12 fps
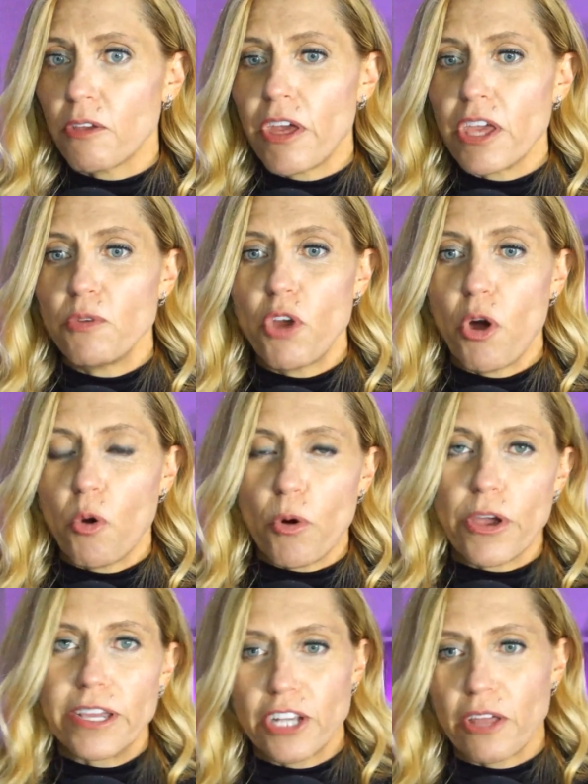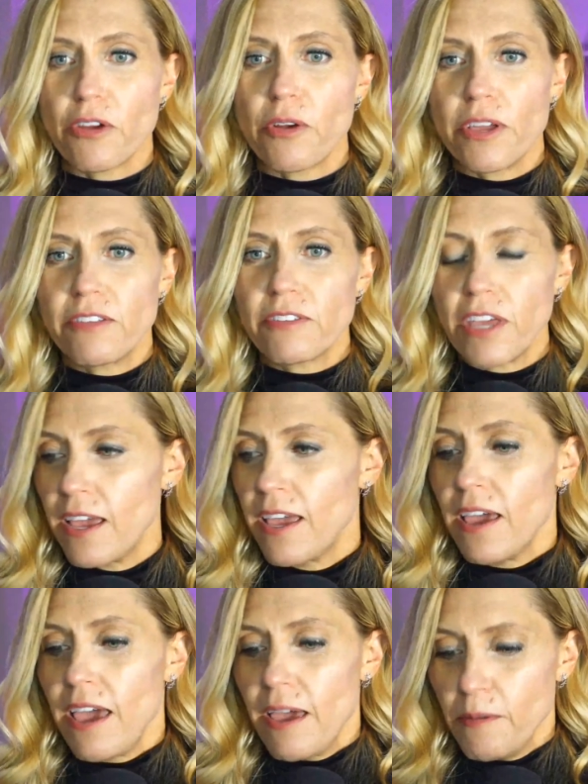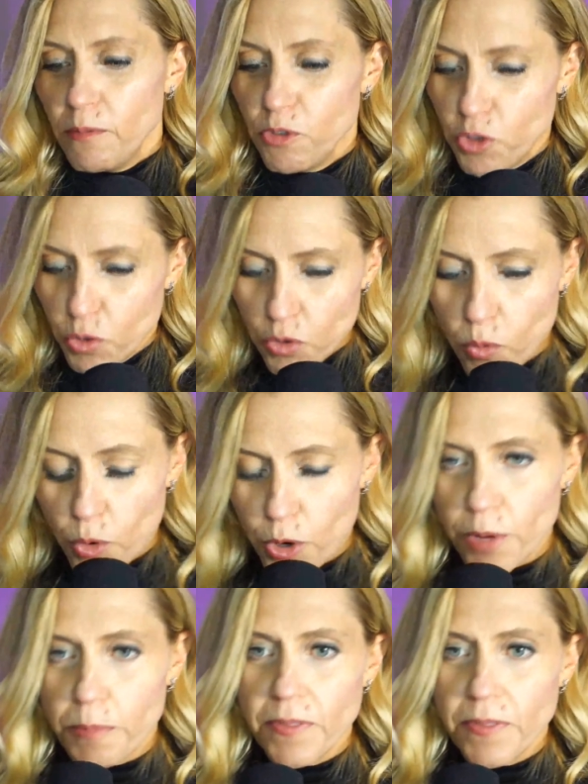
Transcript: that you know where each other is going to do the work,